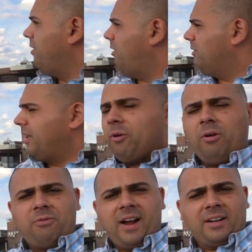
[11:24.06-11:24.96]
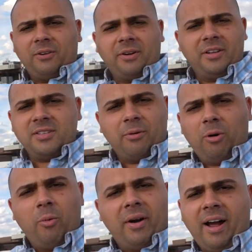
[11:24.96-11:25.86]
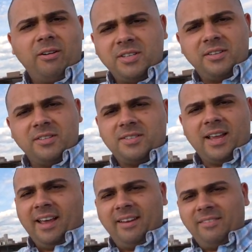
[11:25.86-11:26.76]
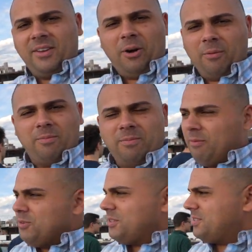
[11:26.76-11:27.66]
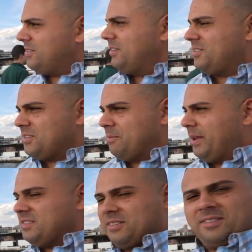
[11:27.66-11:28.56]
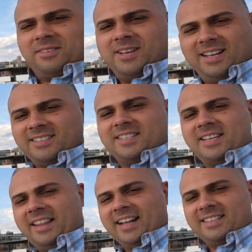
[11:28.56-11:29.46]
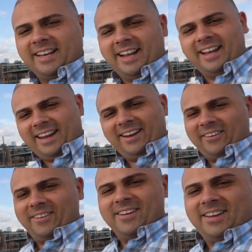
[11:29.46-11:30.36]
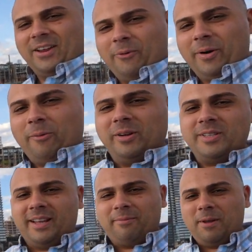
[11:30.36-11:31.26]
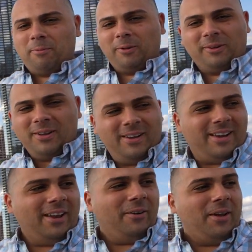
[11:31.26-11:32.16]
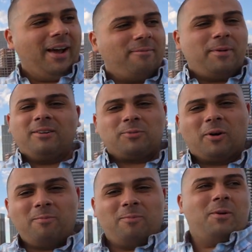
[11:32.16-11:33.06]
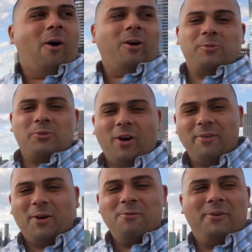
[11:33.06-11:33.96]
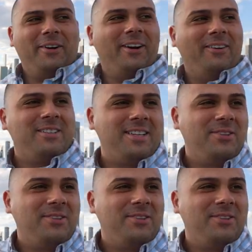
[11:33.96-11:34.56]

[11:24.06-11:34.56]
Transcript: at all. They were all factories, they were all warehouses. And, you know, it was just, it's just amazing to see that today here, you know, where once like people, you know, you had piers where cars were driving over, you know, it's